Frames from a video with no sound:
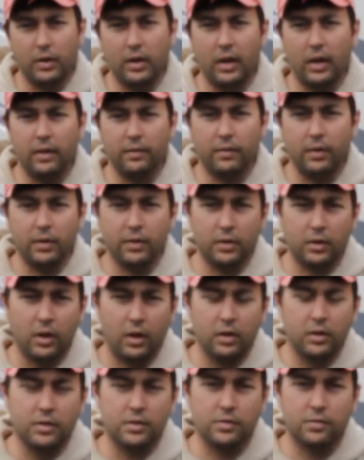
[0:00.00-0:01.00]
you have other
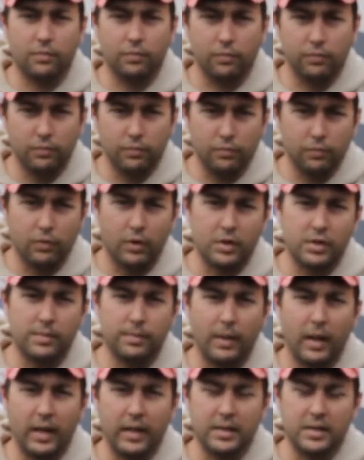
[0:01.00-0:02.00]
cars rushing
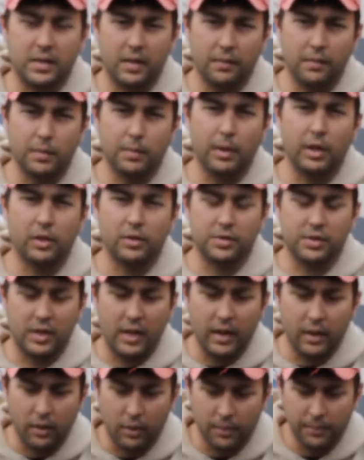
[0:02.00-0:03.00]
by at 70 miles an
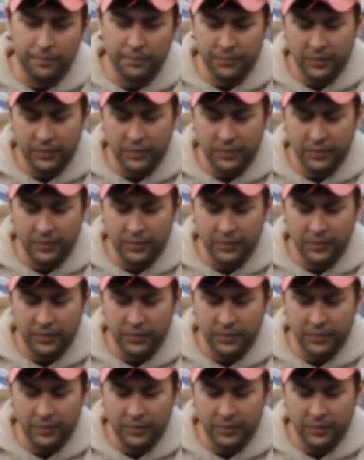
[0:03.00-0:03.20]
hour.